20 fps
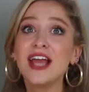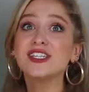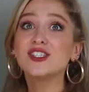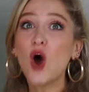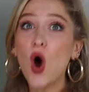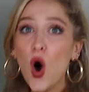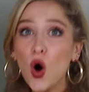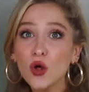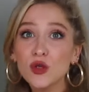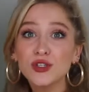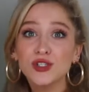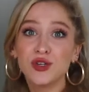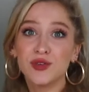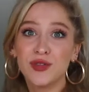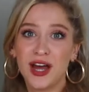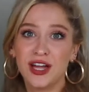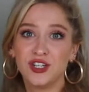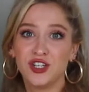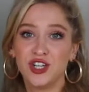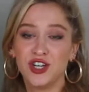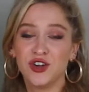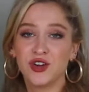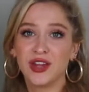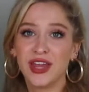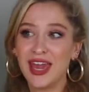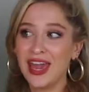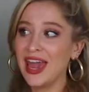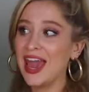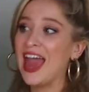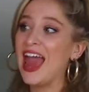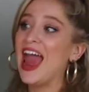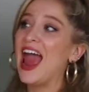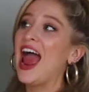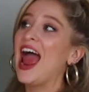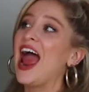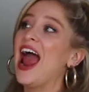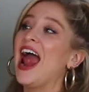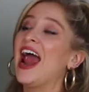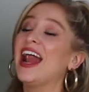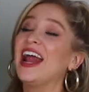is also that shearling.
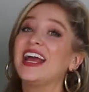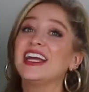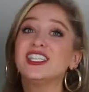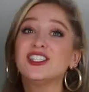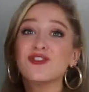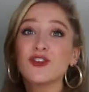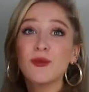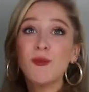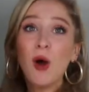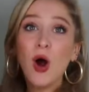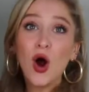It's from